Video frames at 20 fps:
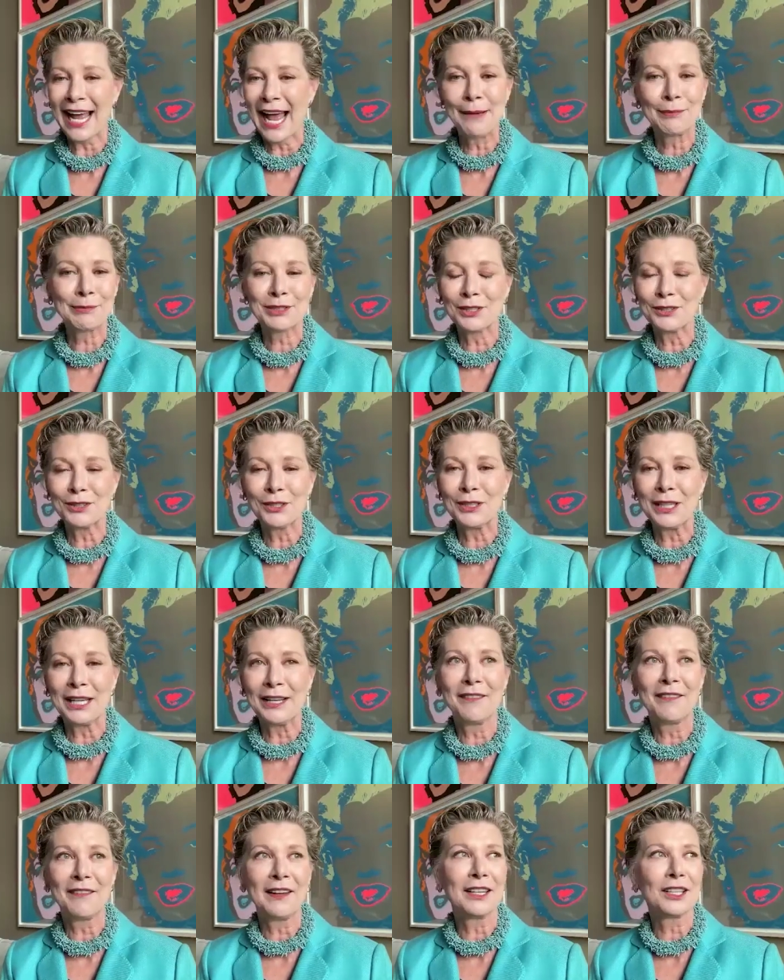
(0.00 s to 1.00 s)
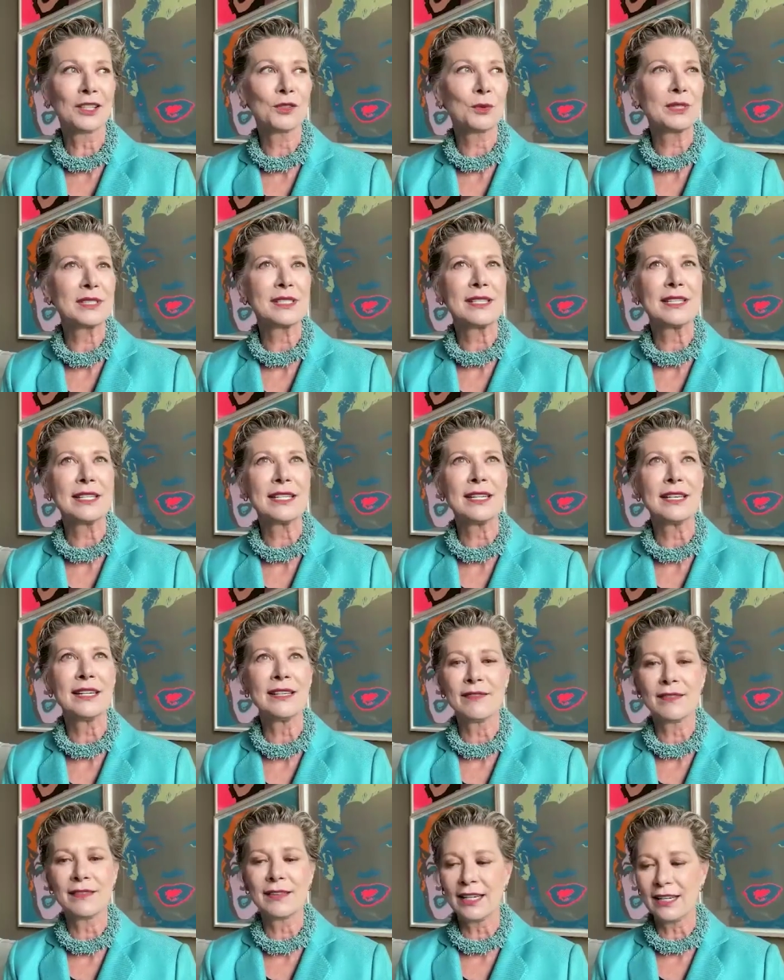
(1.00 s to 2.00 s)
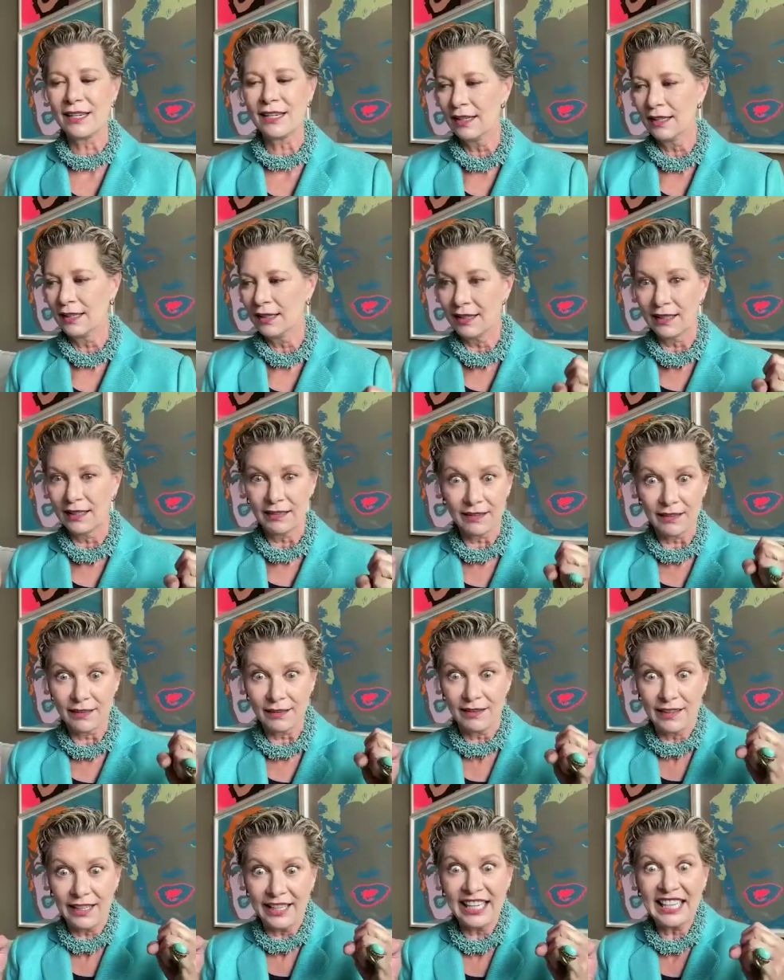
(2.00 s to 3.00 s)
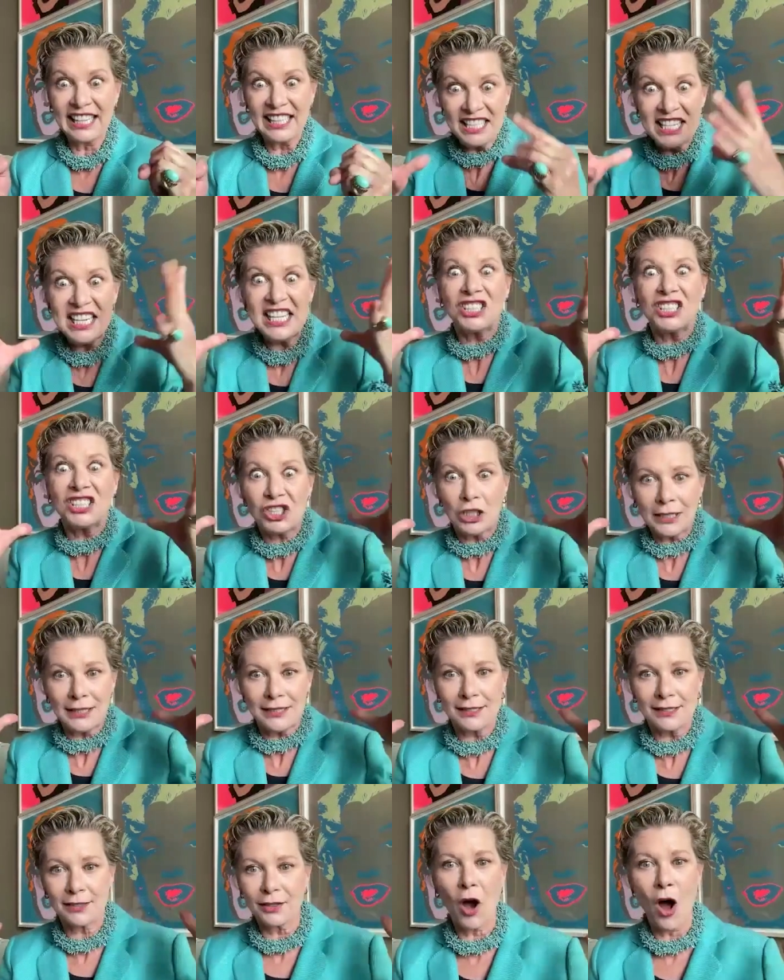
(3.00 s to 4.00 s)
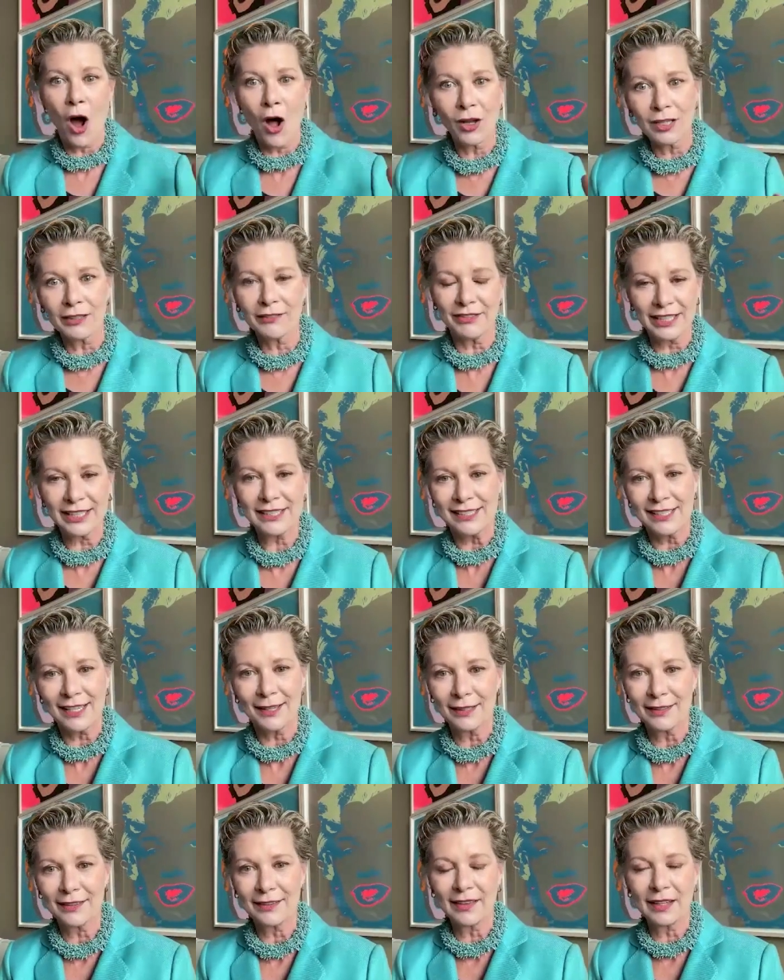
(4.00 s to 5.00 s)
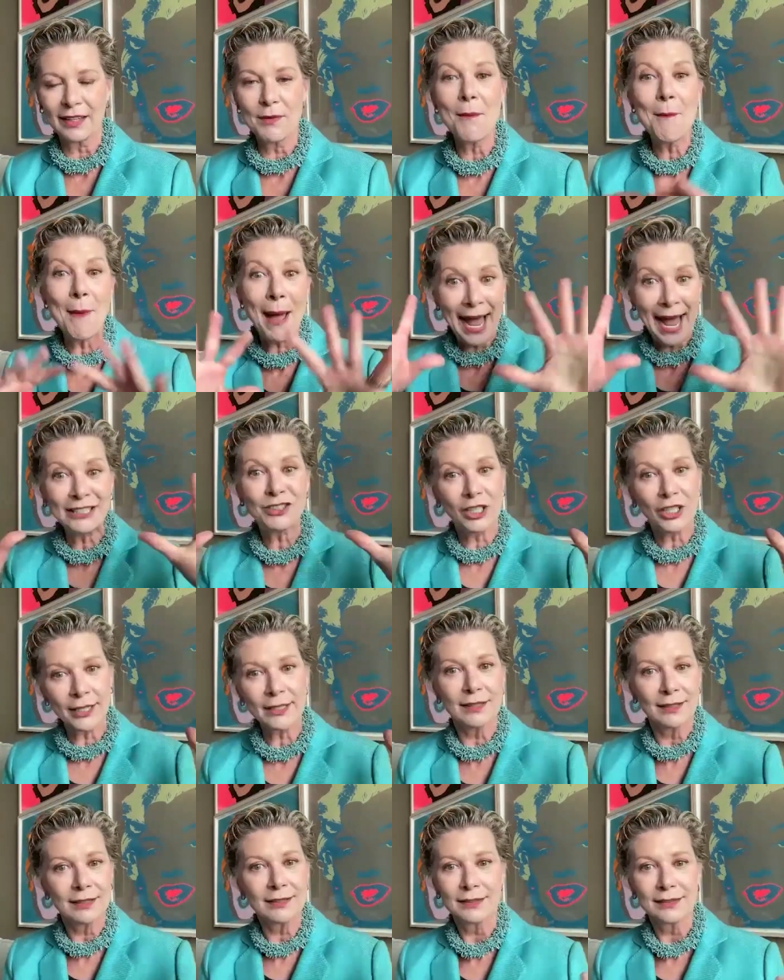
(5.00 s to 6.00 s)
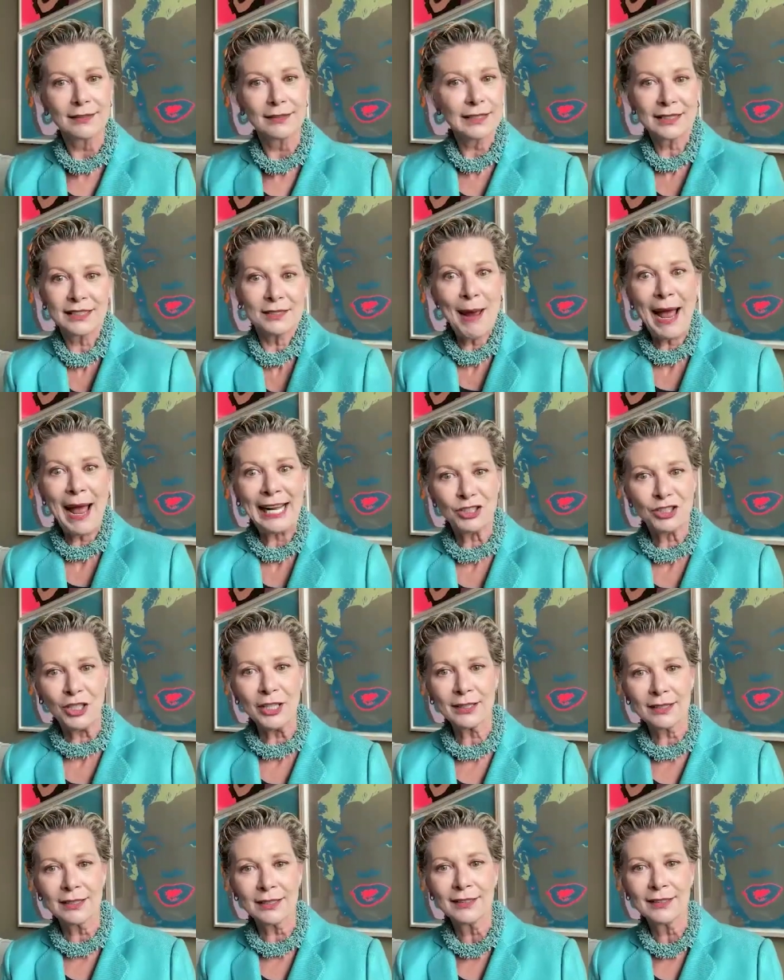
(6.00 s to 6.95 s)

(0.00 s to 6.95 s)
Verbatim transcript: Absolutely. Theater was the, the, the ignition to all of it, uh, the, the magic. It's magic.